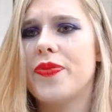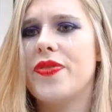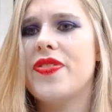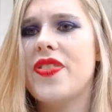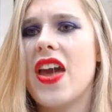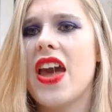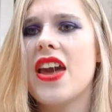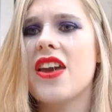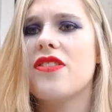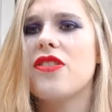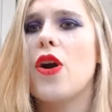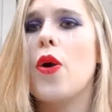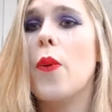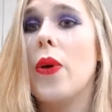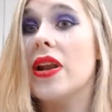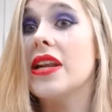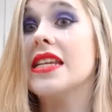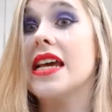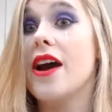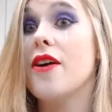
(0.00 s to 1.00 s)
thing that
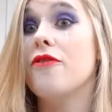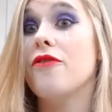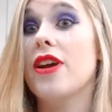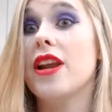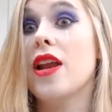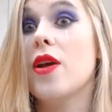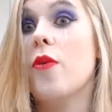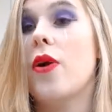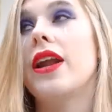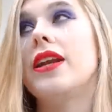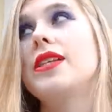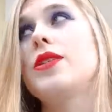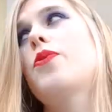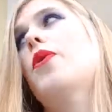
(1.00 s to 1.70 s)
went down really well as